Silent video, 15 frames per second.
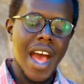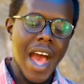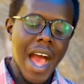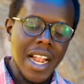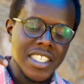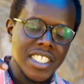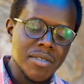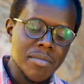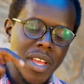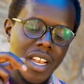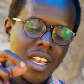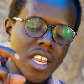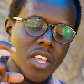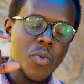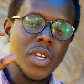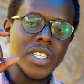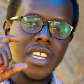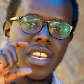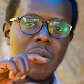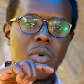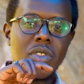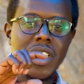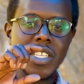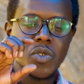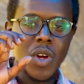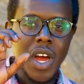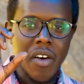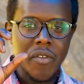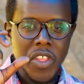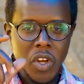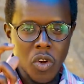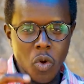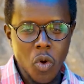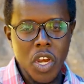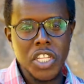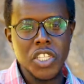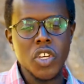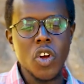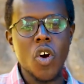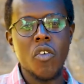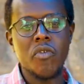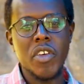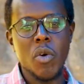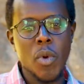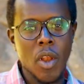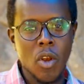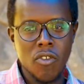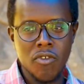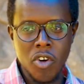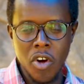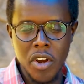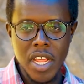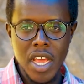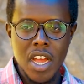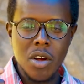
ultimately which enables us to have the knowledge of the will of God.